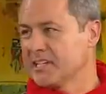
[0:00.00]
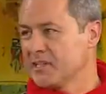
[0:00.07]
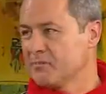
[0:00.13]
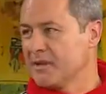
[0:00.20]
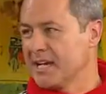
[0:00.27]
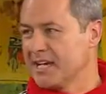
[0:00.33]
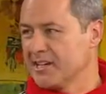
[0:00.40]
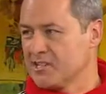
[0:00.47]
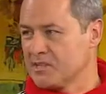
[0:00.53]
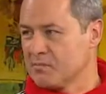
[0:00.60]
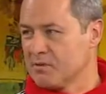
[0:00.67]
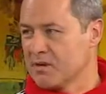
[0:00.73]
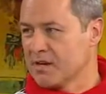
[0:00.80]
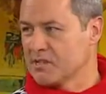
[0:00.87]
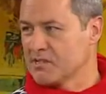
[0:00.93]
you could make it as a
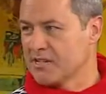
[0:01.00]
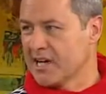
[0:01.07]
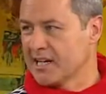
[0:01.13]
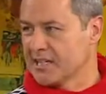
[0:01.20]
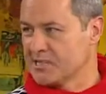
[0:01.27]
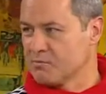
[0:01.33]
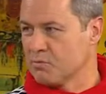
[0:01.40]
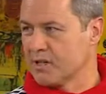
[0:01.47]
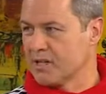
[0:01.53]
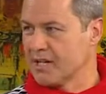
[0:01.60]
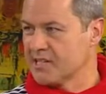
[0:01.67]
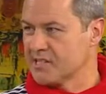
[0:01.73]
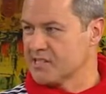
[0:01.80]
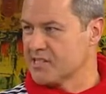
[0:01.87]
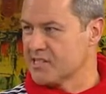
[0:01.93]
pro cyclist. What
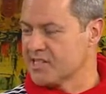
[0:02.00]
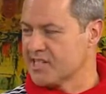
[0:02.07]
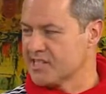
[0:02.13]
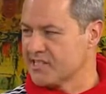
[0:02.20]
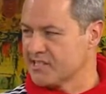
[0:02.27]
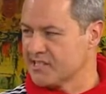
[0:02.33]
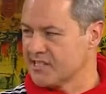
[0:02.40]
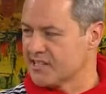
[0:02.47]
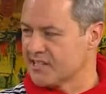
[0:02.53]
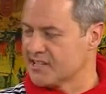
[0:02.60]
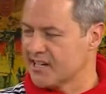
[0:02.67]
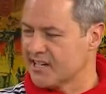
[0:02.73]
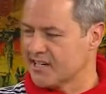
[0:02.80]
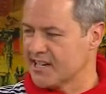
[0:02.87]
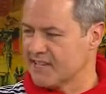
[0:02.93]
I suggest is that you
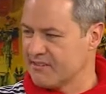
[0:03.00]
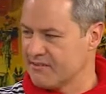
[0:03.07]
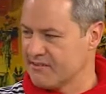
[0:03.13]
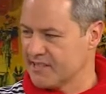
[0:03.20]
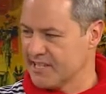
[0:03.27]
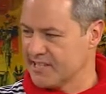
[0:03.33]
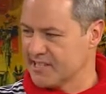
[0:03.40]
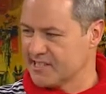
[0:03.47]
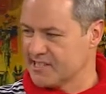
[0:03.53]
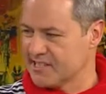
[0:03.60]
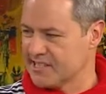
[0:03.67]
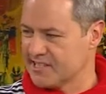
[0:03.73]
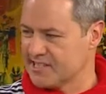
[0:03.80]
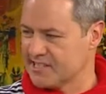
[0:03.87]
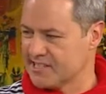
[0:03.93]
don't have everything that's
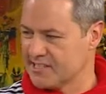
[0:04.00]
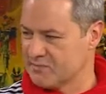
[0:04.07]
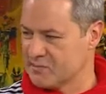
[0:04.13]
in this little